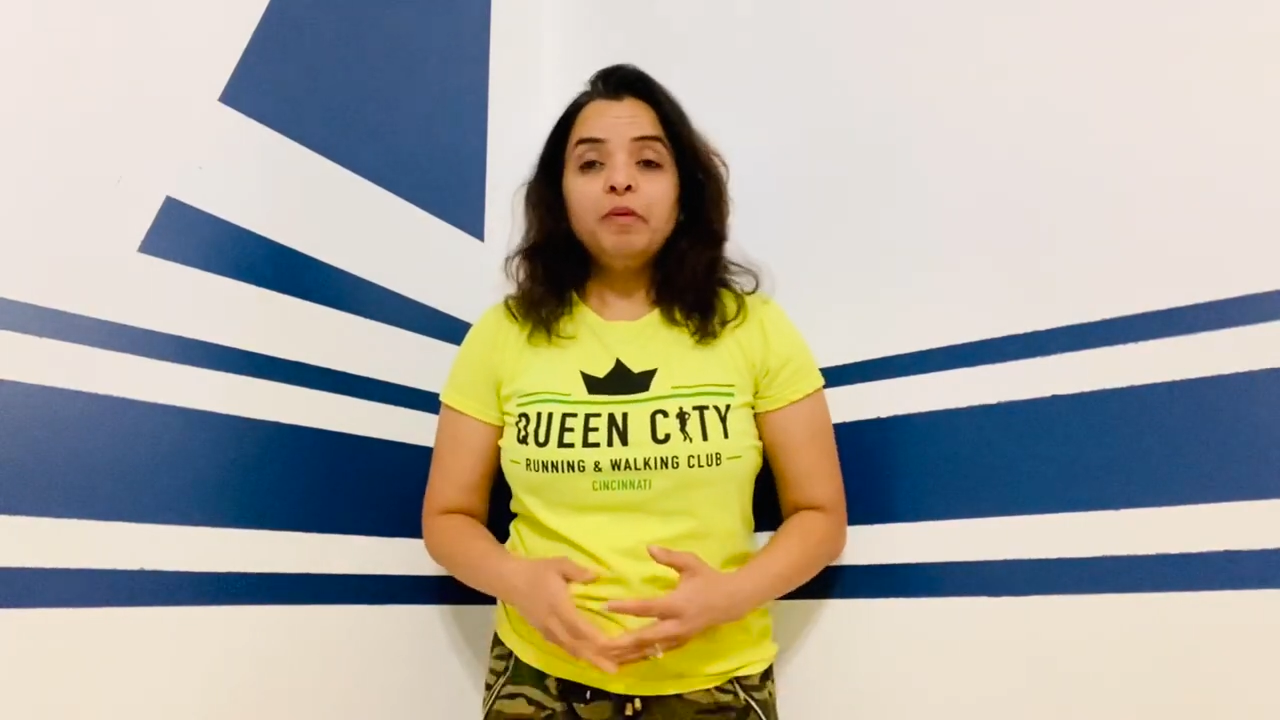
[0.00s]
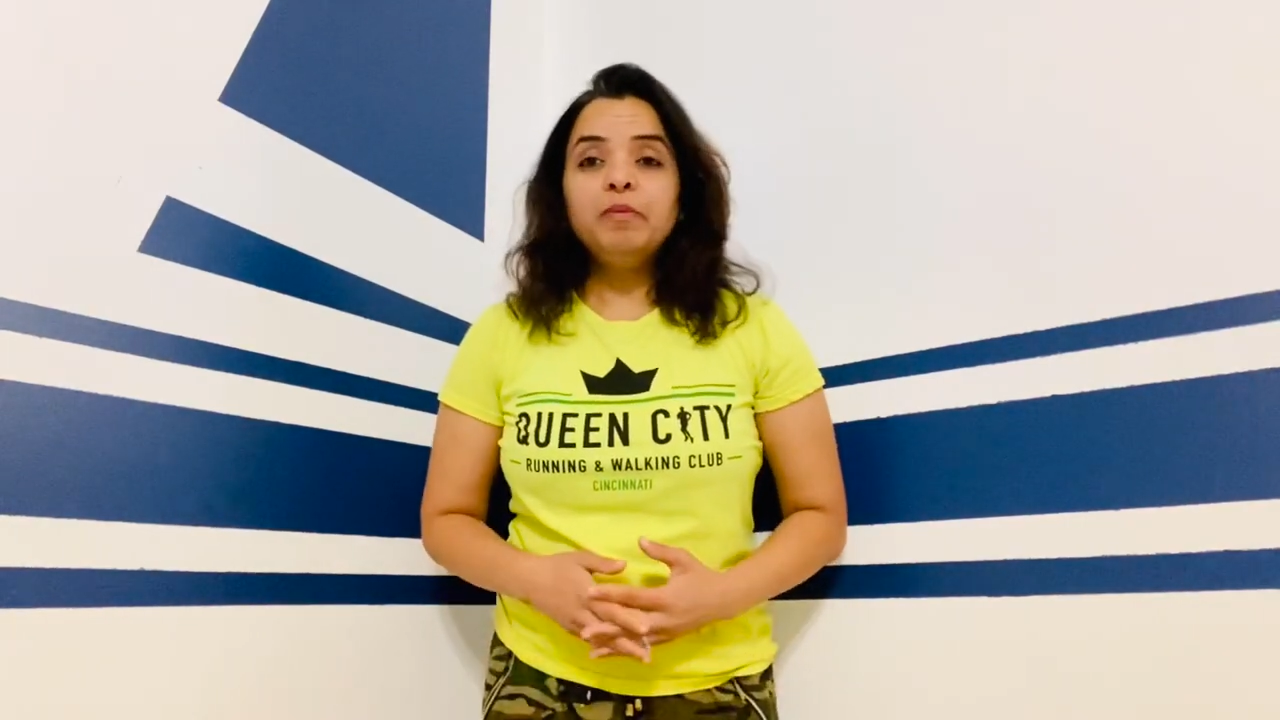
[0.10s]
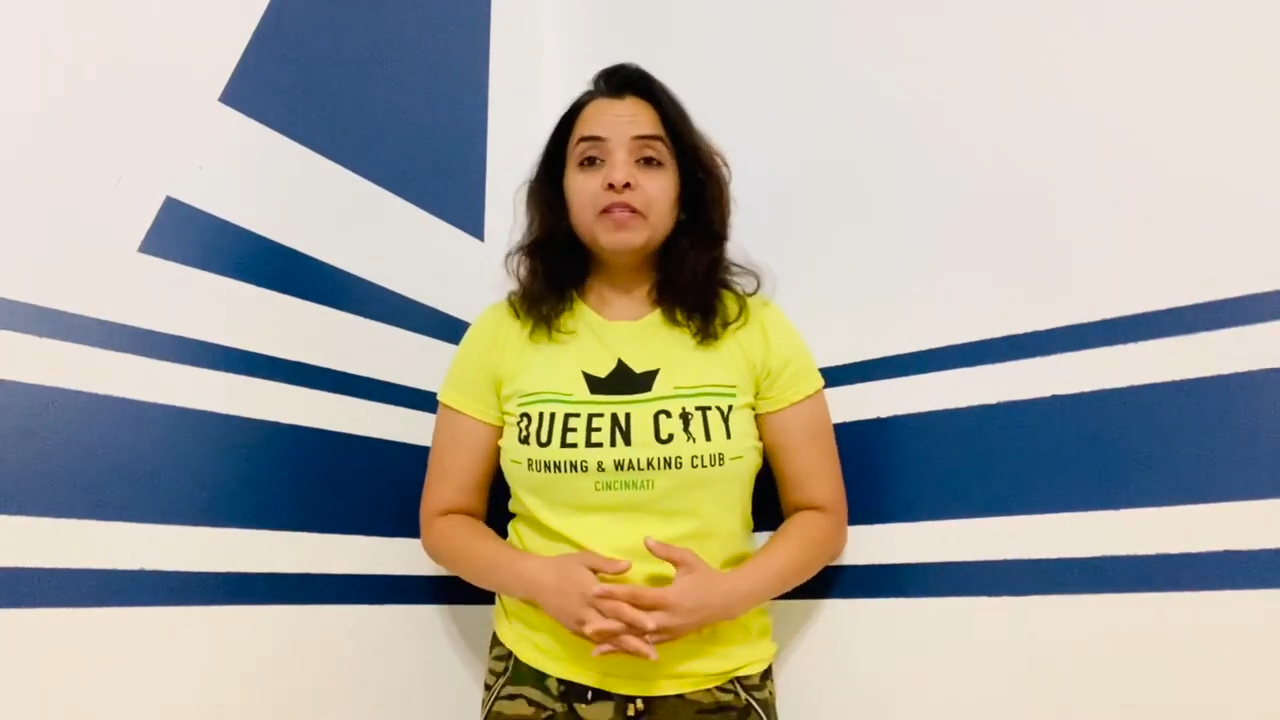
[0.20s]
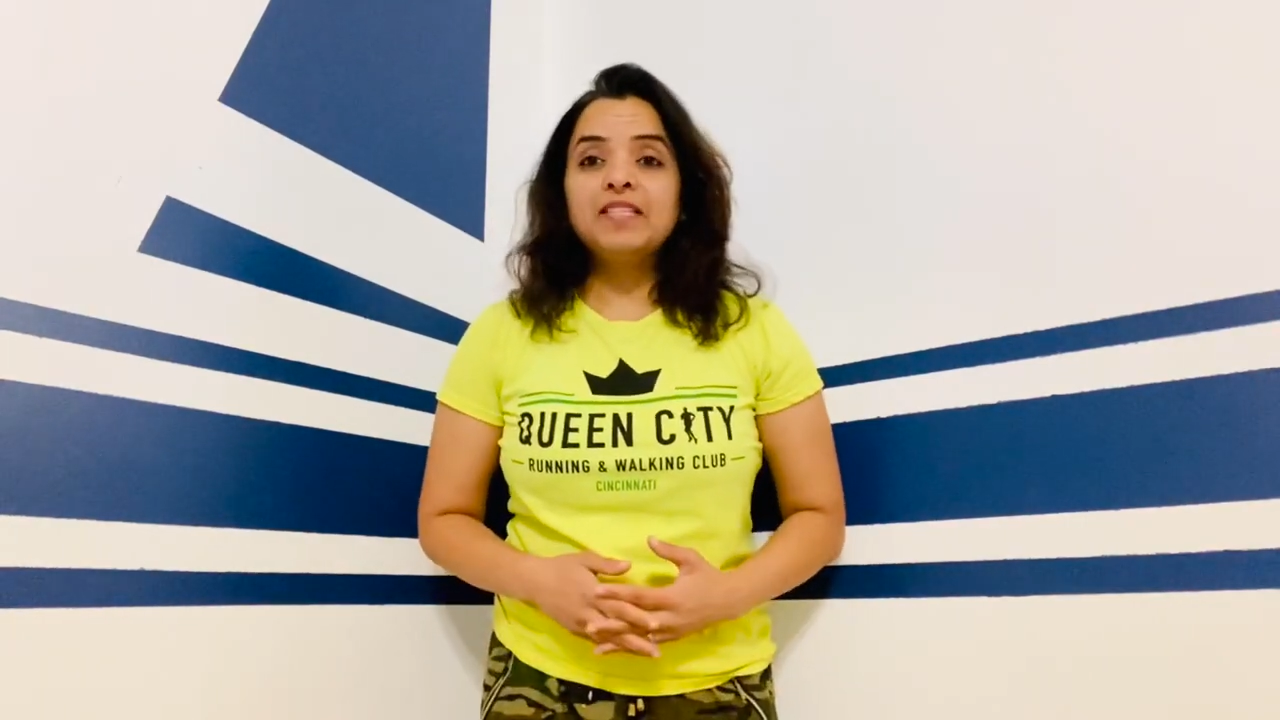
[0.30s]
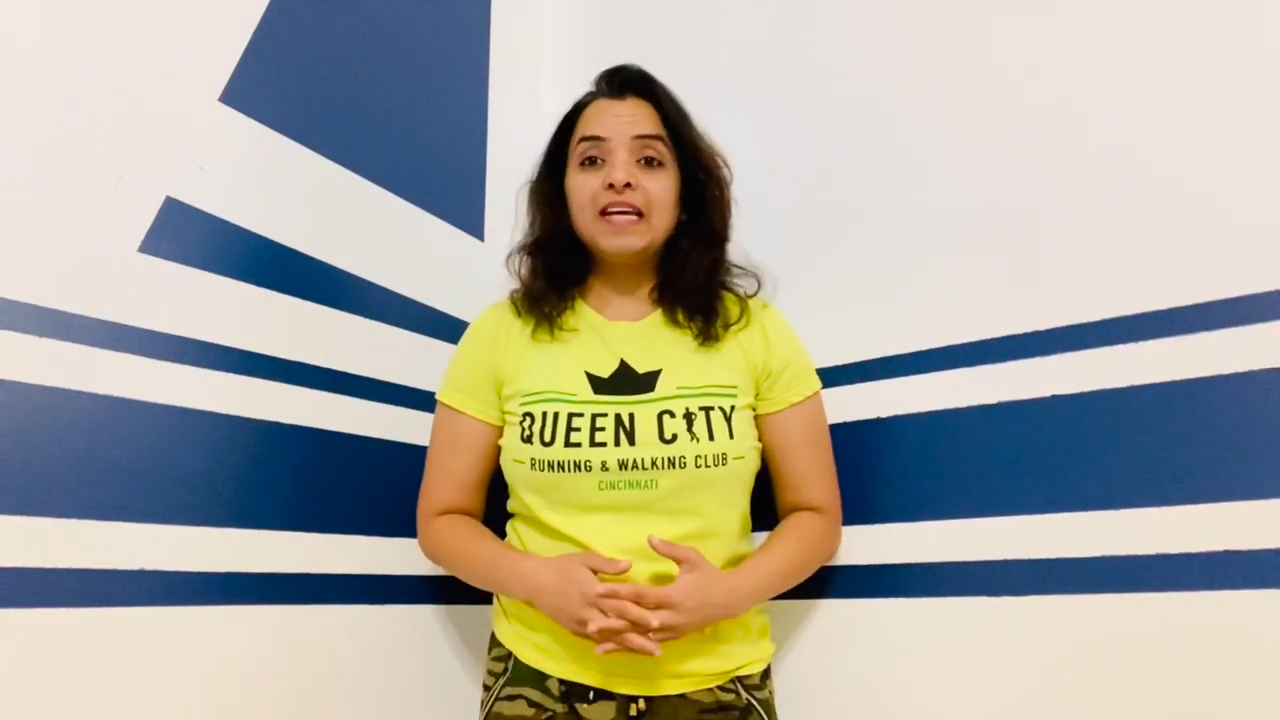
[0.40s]

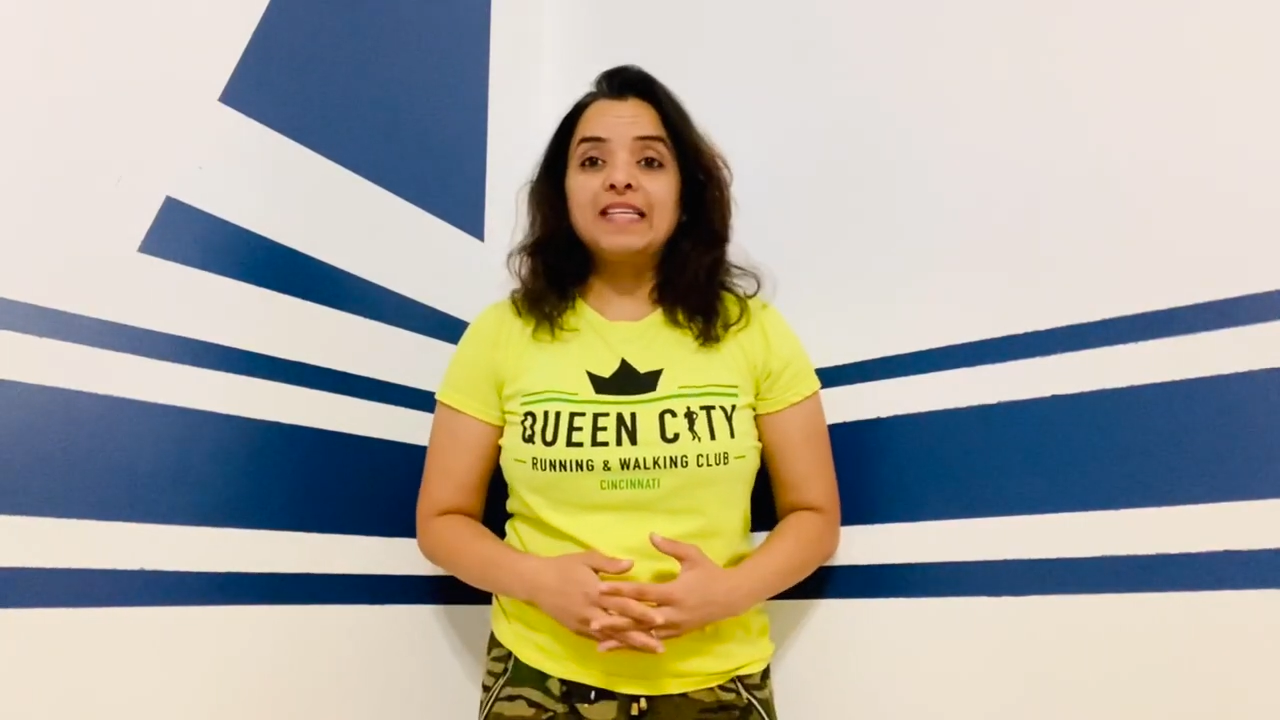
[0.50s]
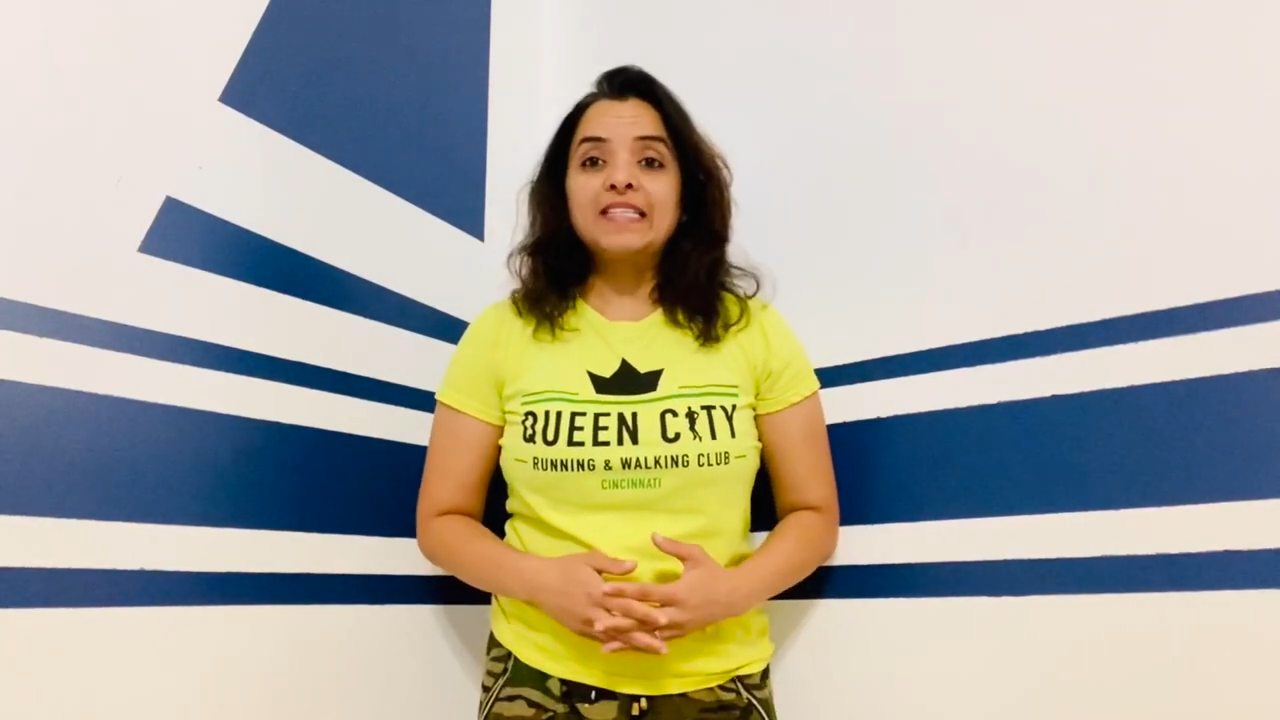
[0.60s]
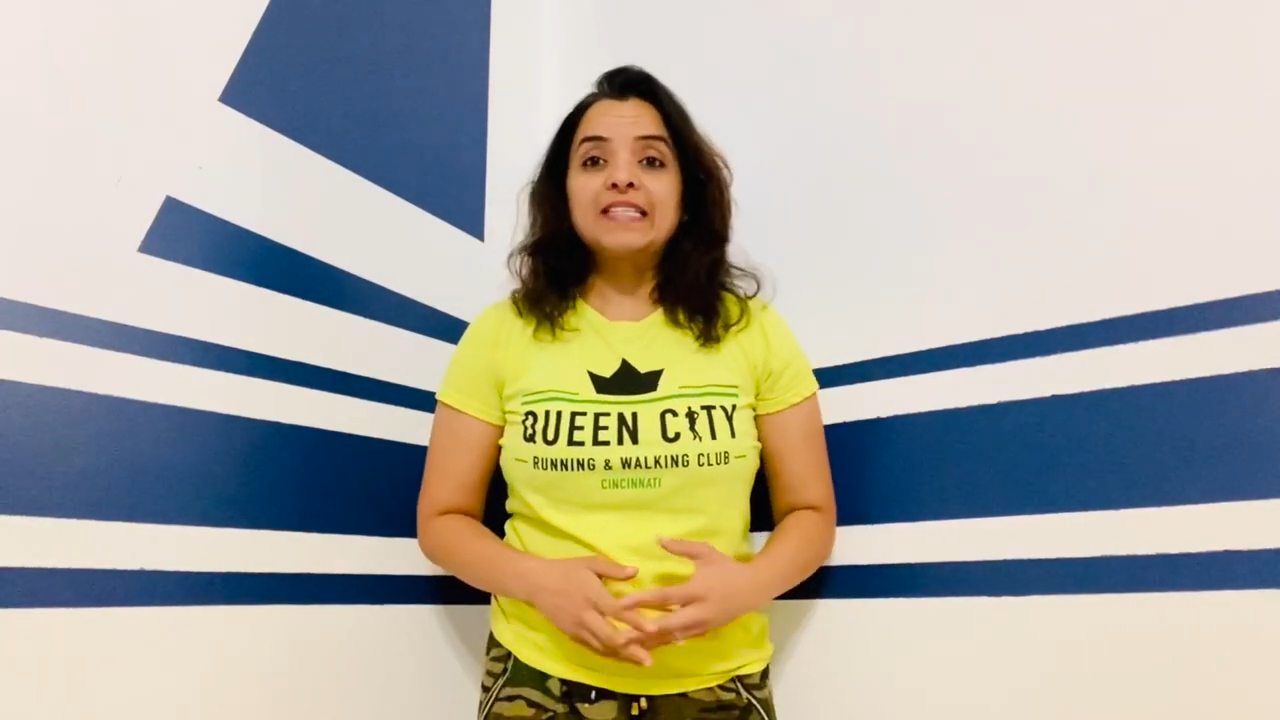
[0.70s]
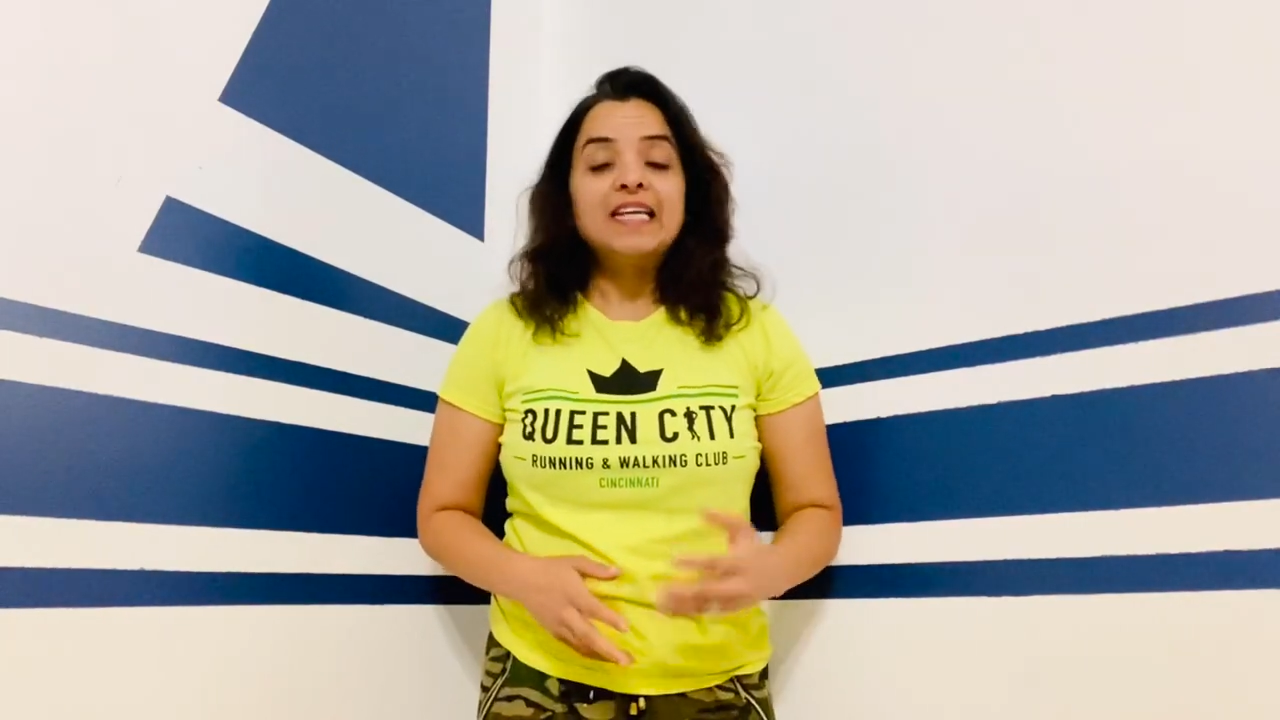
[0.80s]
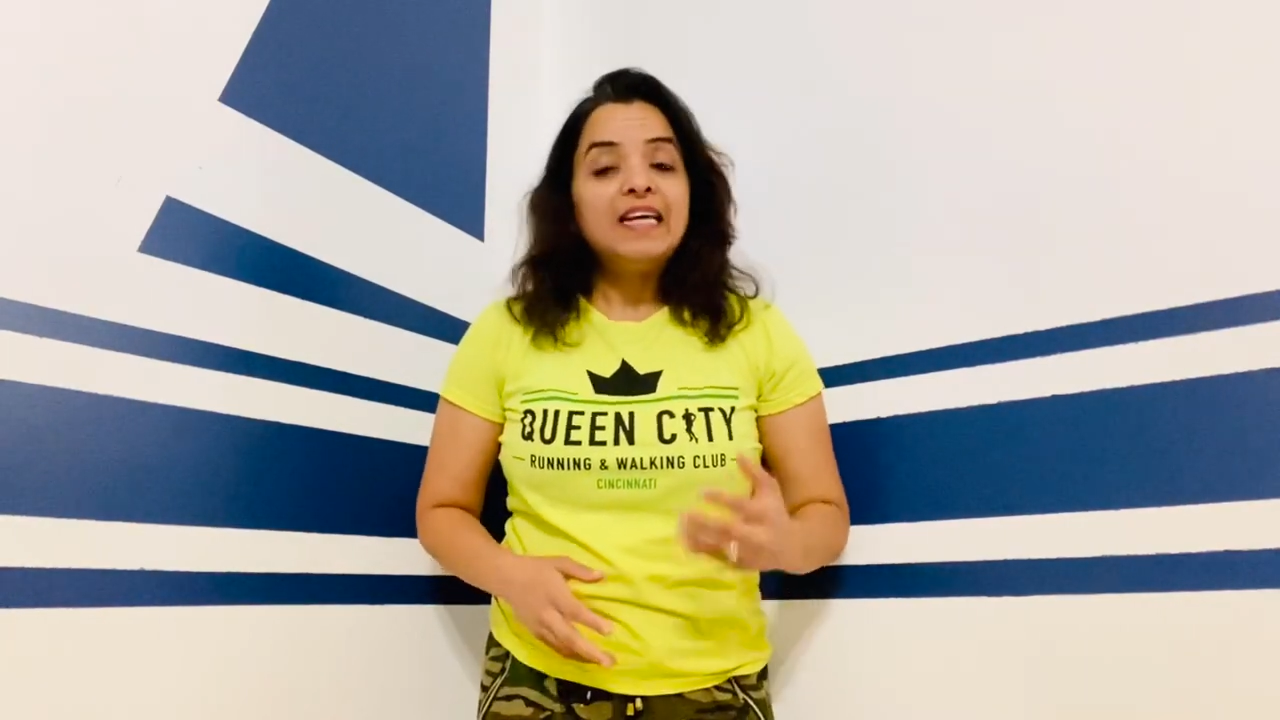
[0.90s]
precise,